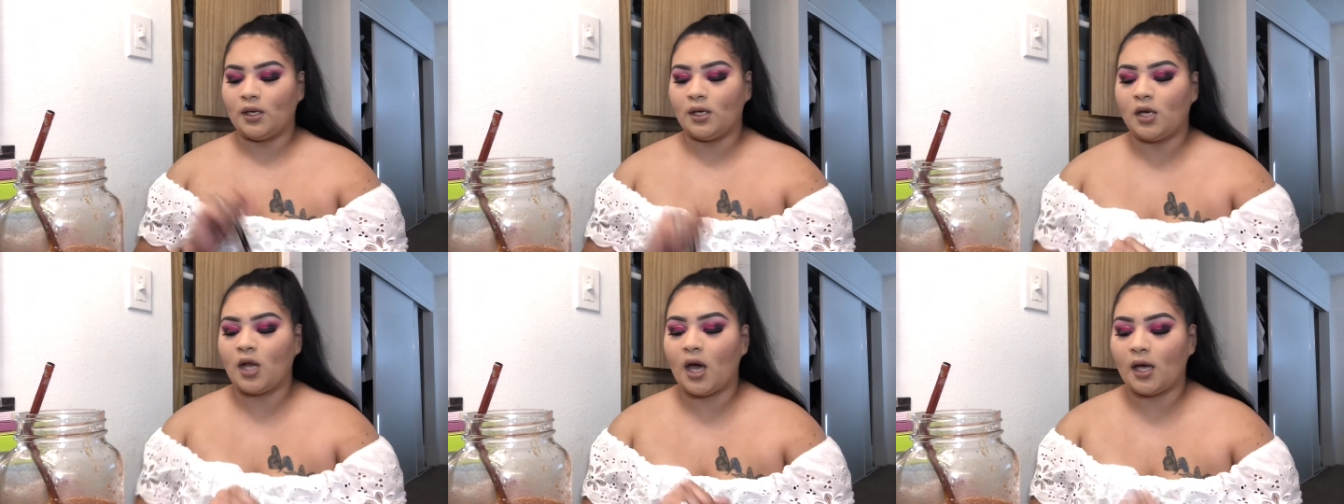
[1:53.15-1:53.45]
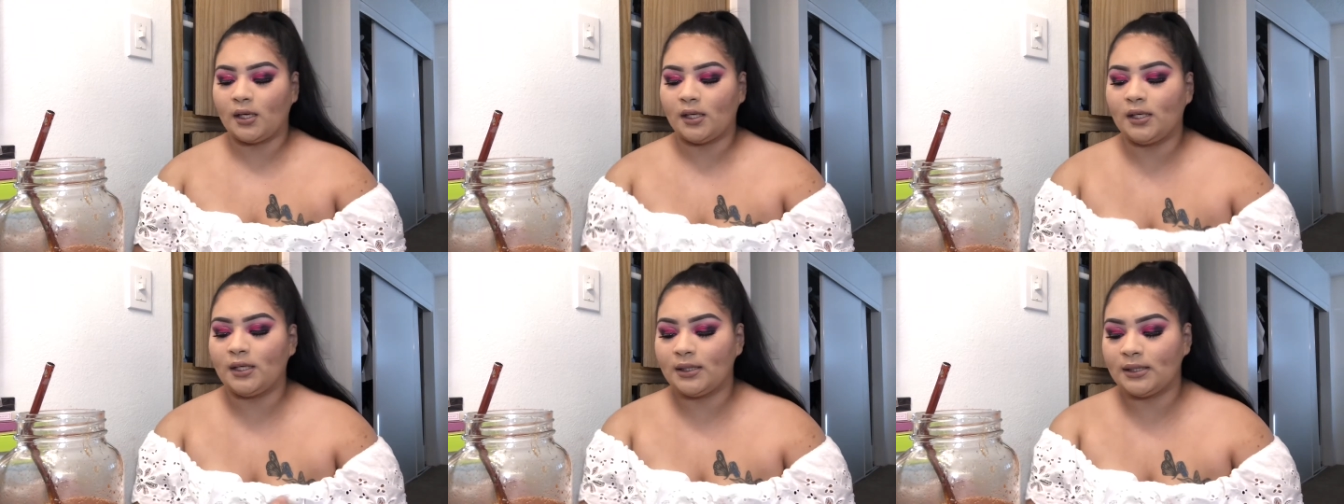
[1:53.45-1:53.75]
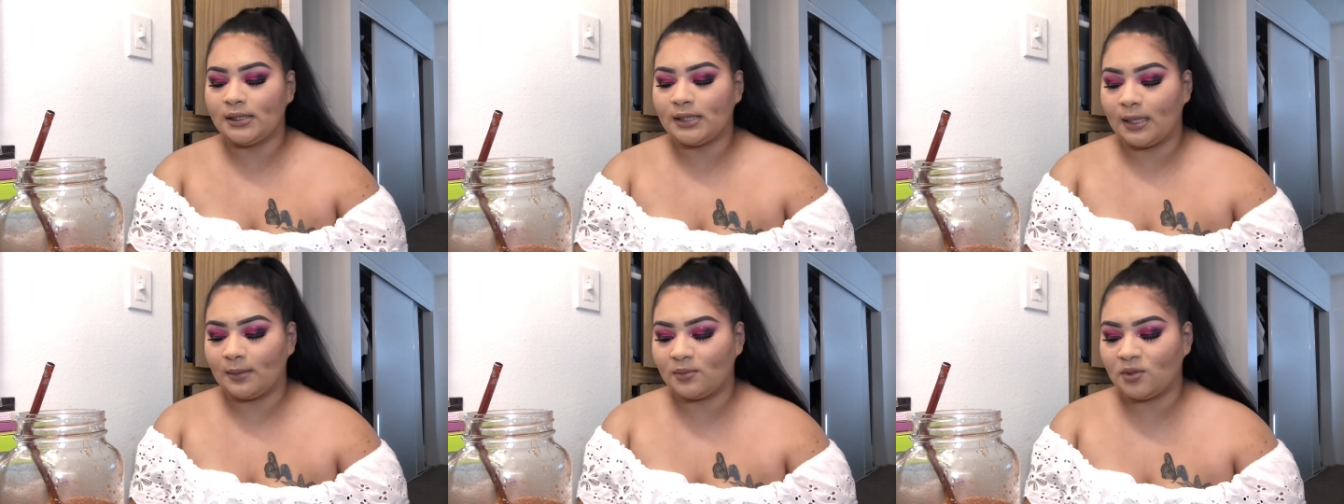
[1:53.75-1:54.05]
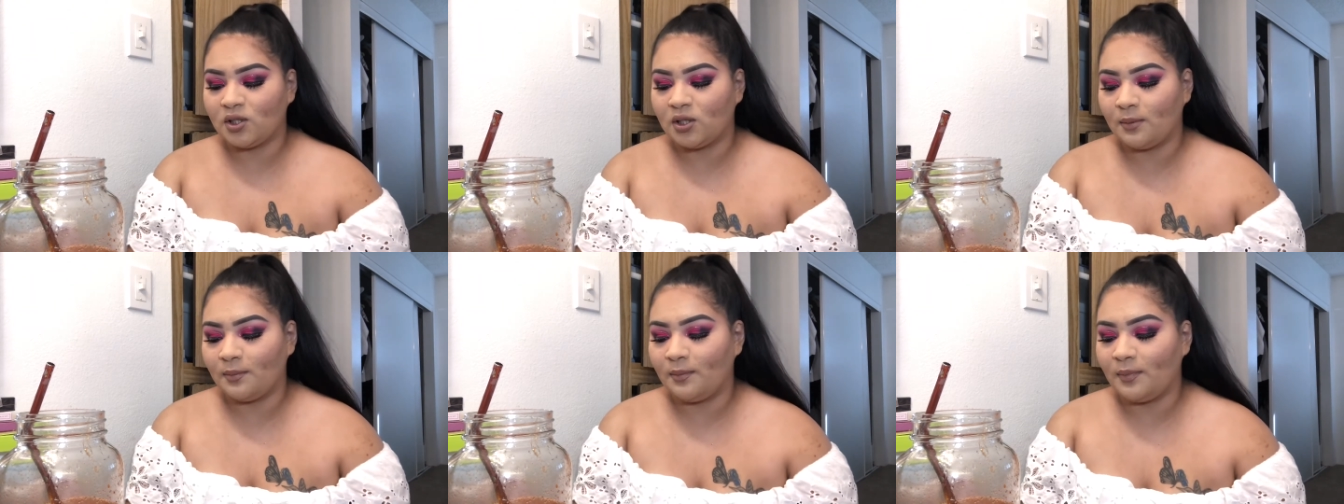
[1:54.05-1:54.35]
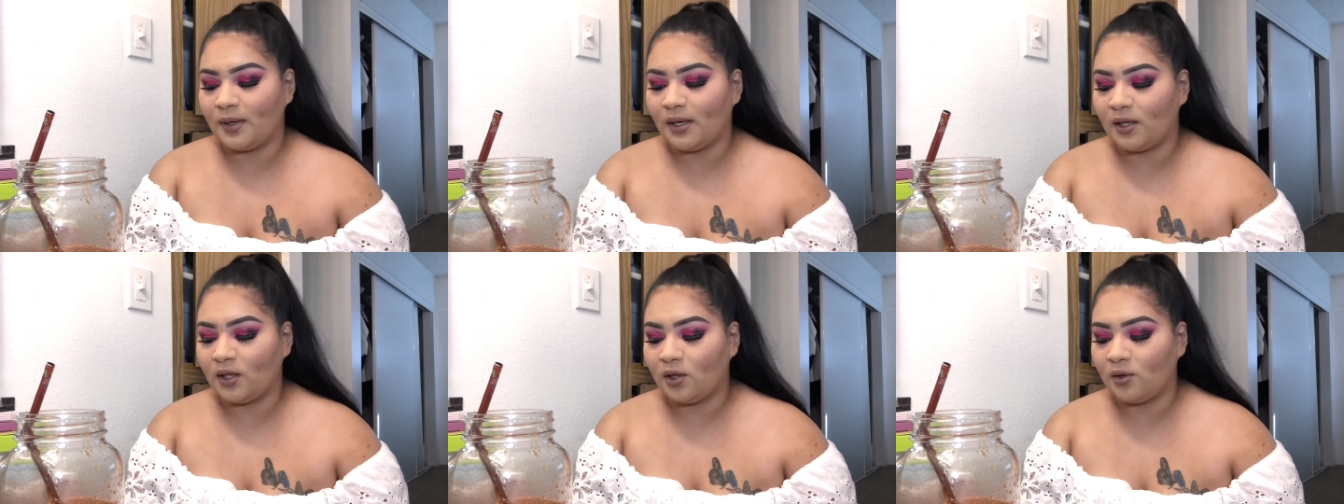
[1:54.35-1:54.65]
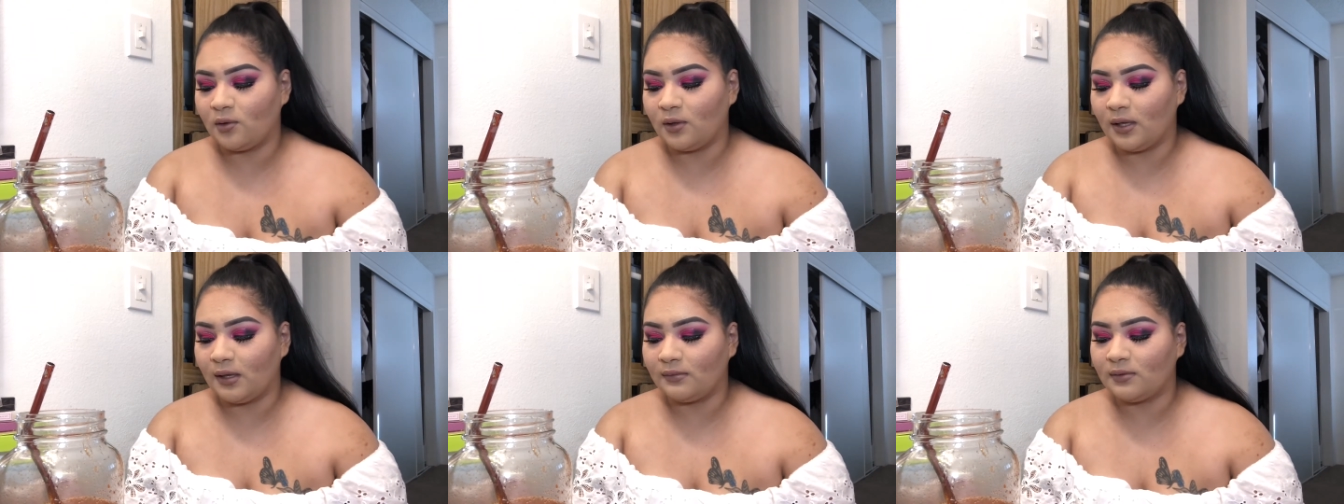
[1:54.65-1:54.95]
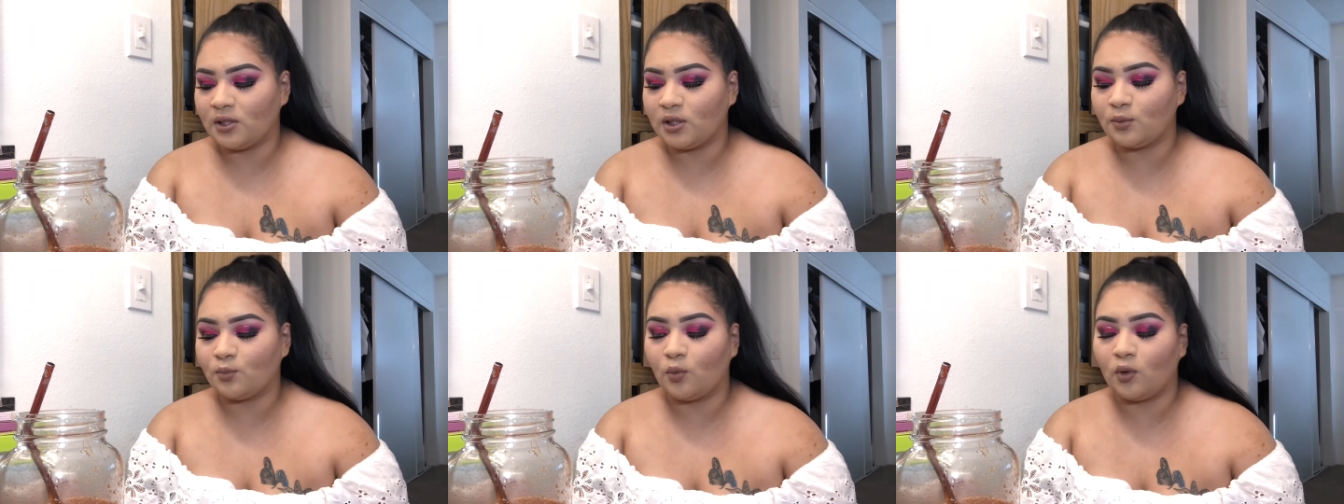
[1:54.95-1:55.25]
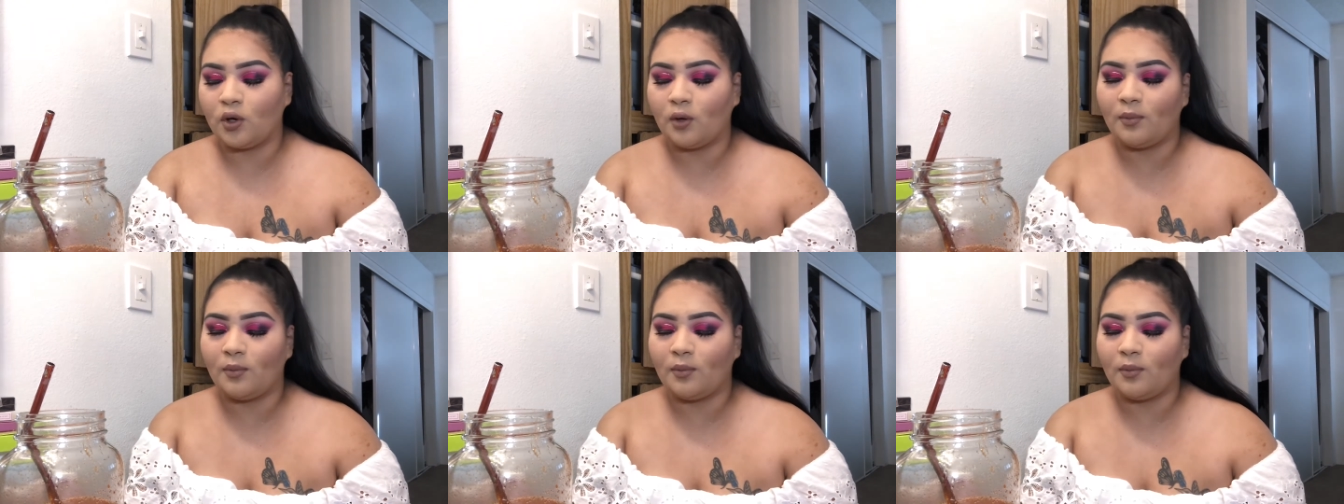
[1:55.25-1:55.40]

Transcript: Not an assumption, but you love to spoil